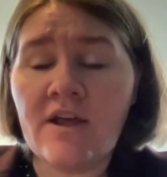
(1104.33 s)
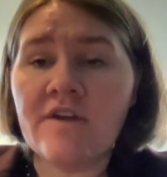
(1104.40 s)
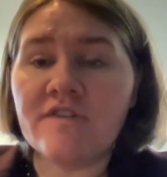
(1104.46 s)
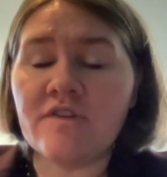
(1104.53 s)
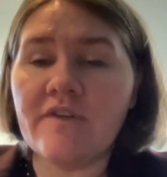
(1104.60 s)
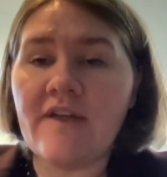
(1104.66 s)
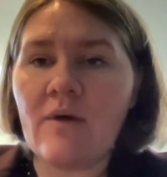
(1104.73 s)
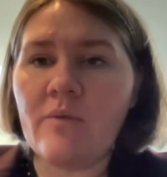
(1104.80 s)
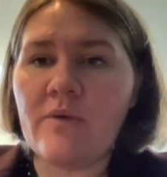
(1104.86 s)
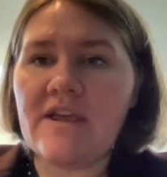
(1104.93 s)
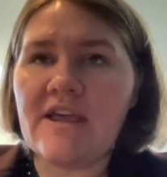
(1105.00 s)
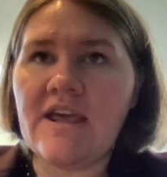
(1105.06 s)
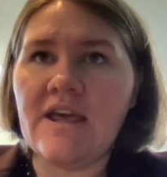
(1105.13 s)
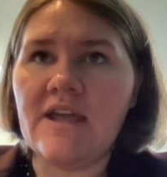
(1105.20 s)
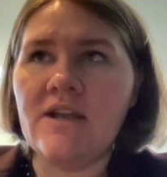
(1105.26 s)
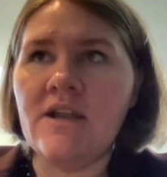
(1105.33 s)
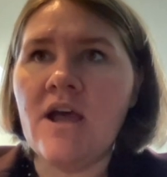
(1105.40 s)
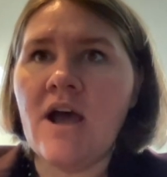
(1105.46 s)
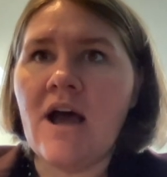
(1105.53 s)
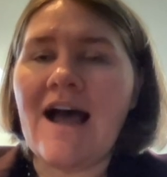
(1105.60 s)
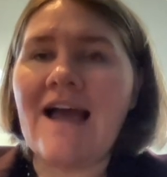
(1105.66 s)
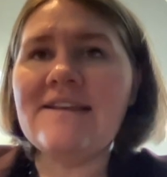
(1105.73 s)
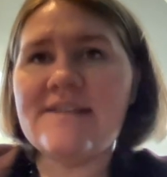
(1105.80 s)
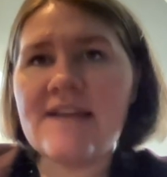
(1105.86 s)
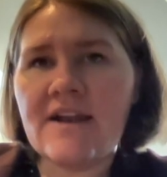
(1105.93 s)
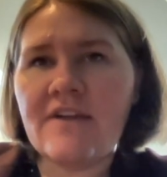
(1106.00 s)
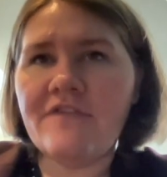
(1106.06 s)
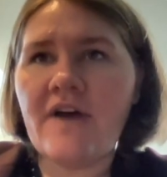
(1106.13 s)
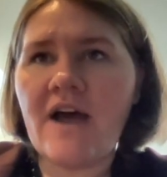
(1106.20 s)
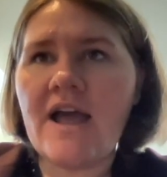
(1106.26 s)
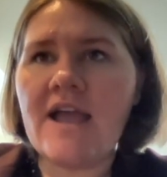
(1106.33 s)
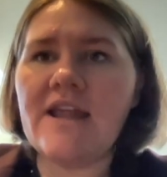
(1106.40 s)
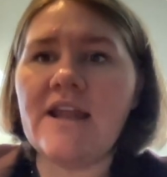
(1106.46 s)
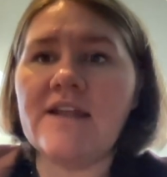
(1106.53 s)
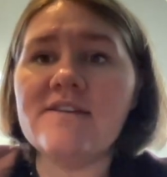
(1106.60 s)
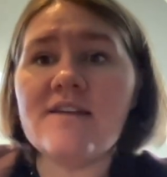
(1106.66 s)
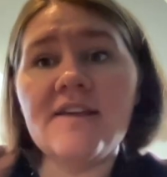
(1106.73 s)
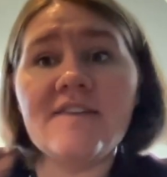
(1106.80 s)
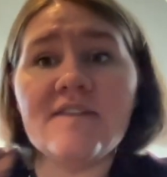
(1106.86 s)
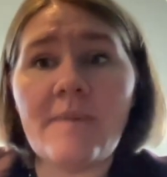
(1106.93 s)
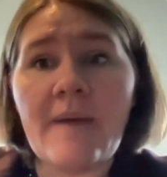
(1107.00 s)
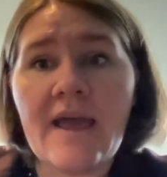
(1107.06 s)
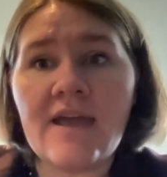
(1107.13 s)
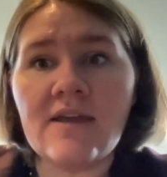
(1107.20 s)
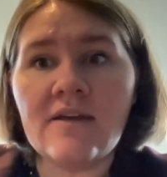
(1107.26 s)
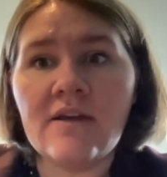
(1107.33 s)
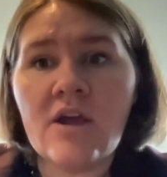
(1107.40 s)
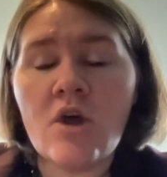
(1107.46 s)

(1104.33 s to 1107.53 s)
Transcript: so that we can identify and anticipate